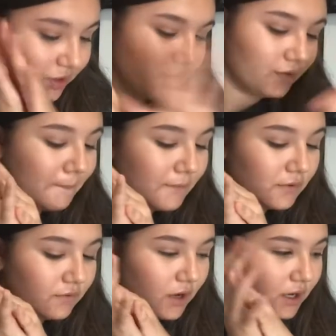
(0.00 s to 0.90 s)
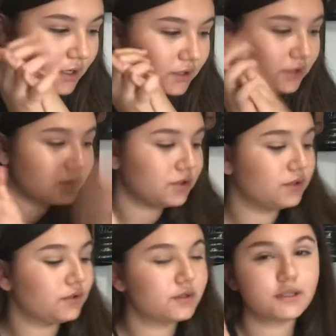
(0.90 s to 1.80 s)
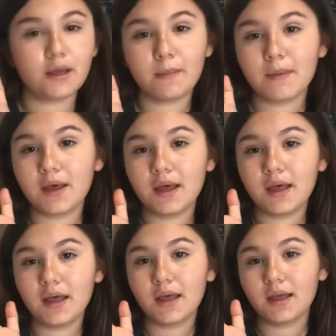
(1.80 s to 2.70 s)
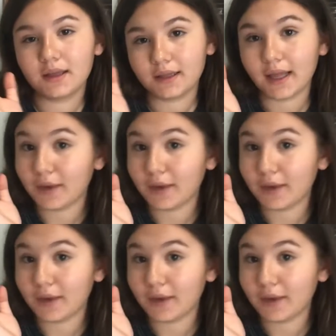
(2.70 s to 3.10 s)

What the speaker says: to move on to some clay